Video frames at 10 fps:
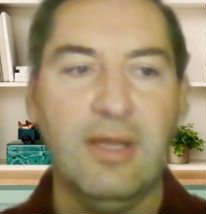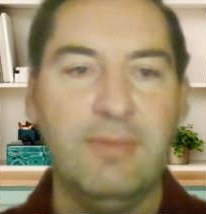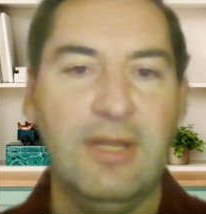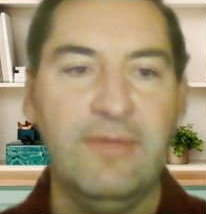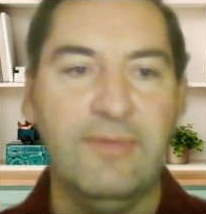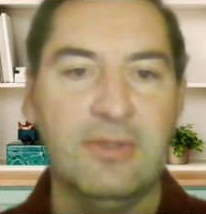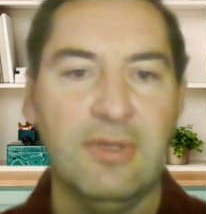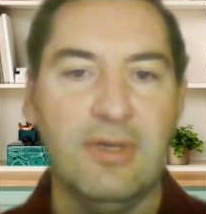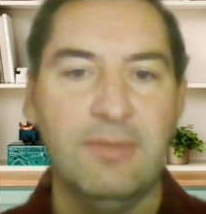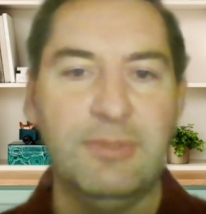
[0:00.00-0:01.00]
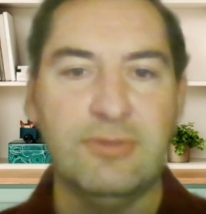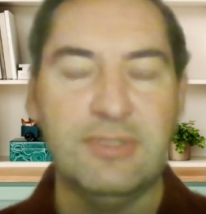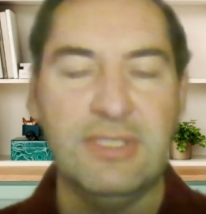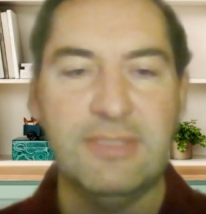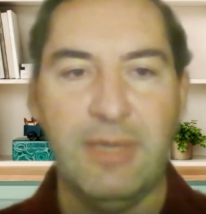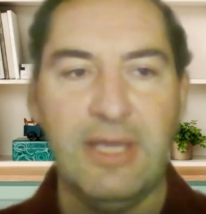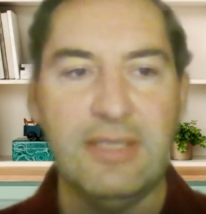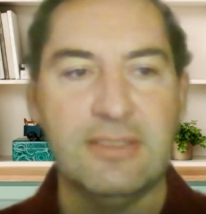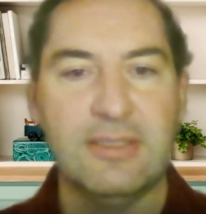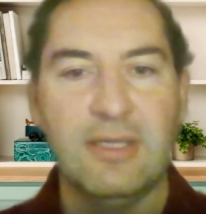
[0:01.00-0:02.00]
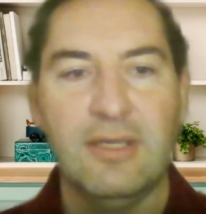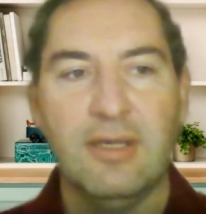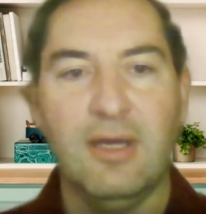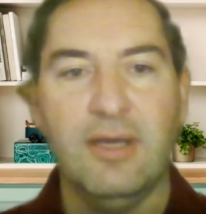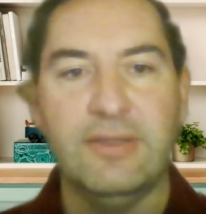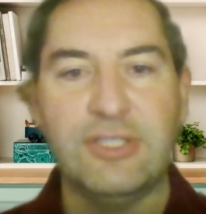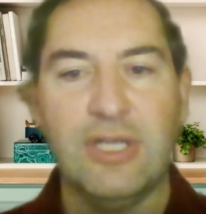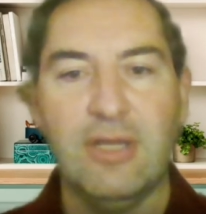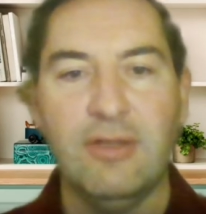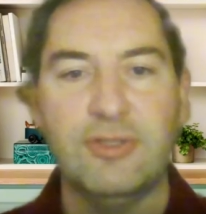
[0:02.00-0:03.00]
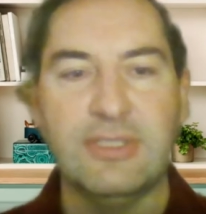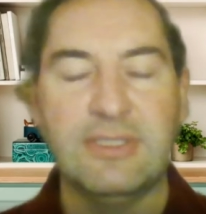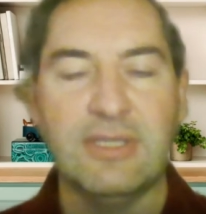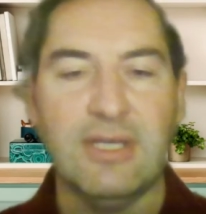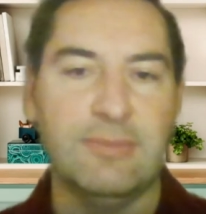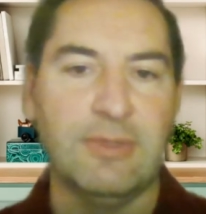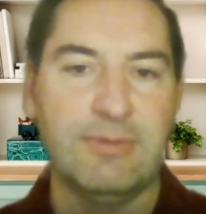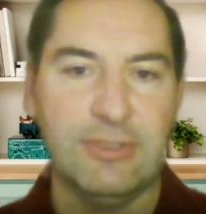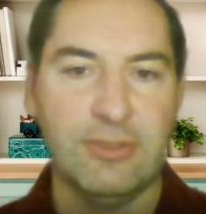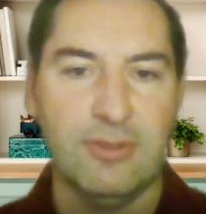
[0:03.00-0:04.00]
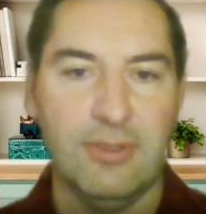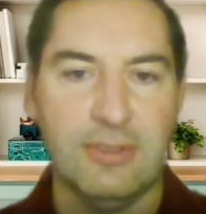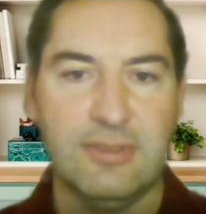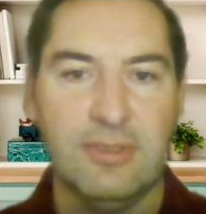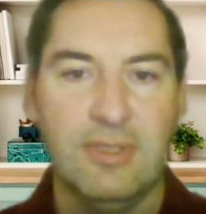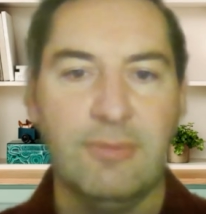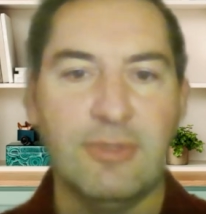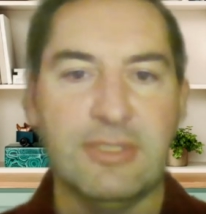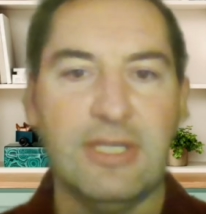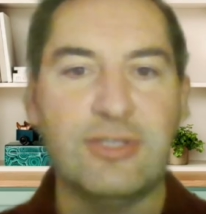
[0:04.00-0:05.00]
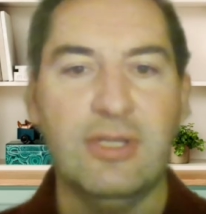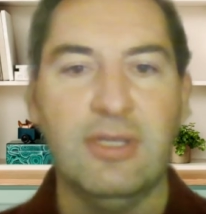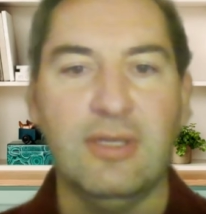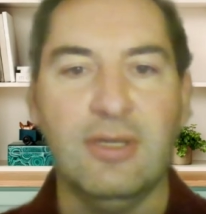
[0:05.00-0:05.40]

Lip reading: believe in B2C space, the challenge is the customer acquisition cost, because actually,